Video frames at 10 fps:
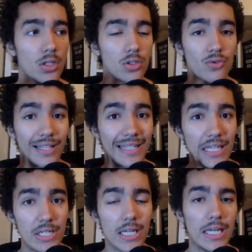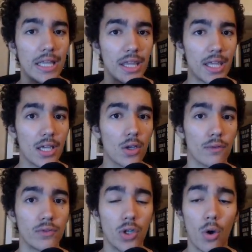strategically think
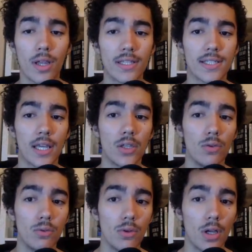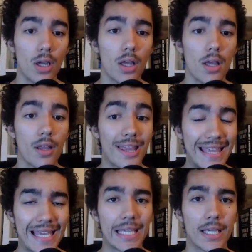of tokens that you
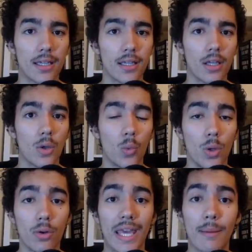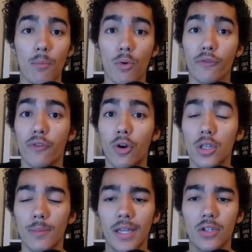think will get more volume